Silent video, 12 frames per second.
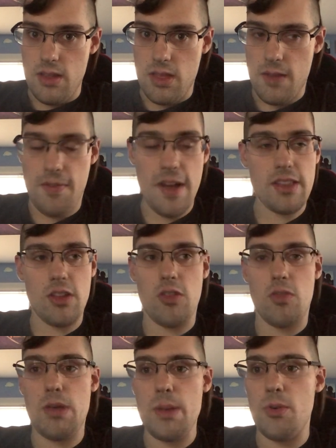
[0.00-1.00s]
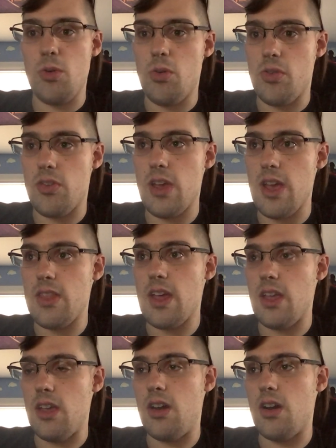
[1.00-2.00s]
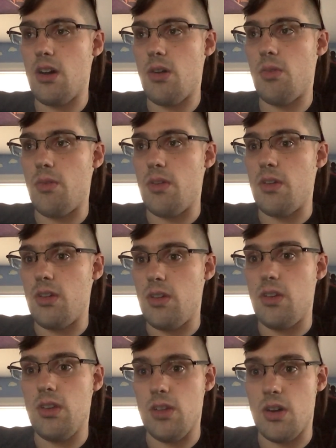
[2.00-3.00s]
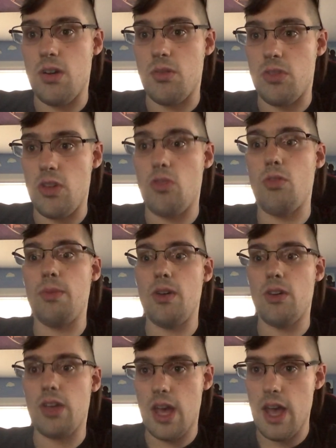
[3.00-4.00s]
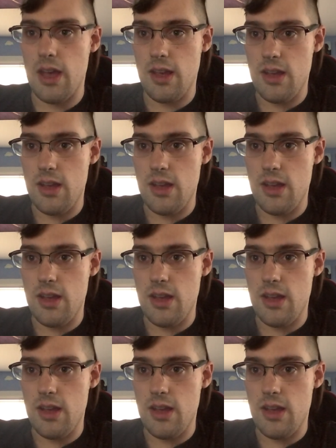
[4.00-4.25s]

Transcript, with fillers: The fact that there's people who say that, you know, you know, things will be okay.